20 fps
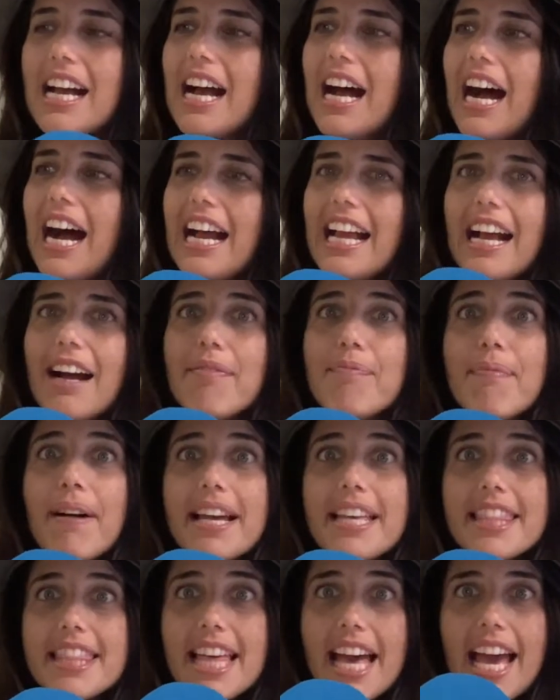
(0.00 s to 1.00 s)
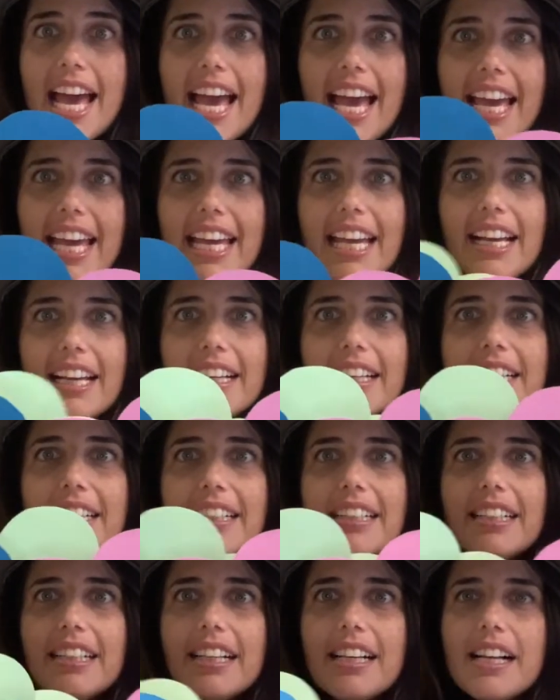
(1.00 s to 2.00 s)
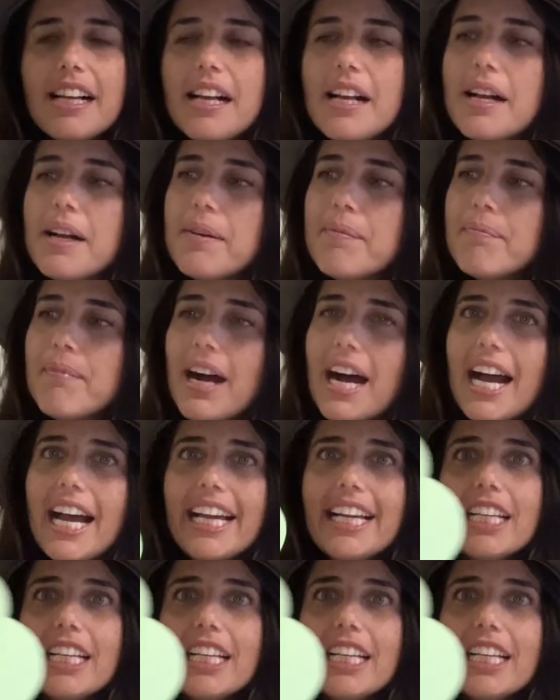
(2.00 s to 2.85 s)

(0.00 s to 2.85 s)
I have my they, my